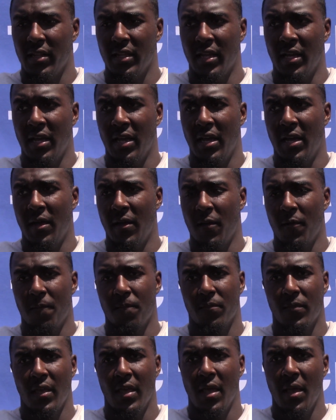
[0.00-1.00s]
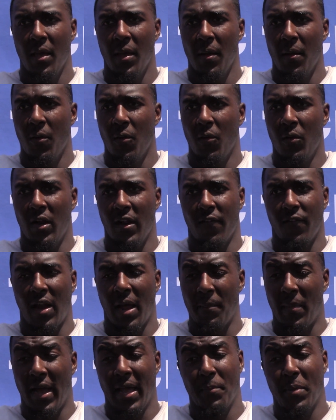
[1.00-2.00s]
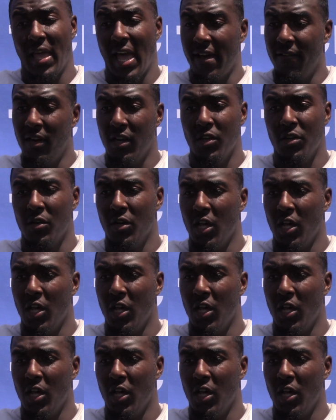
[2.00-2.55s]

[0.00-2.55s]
Uh, whenever I might be having a little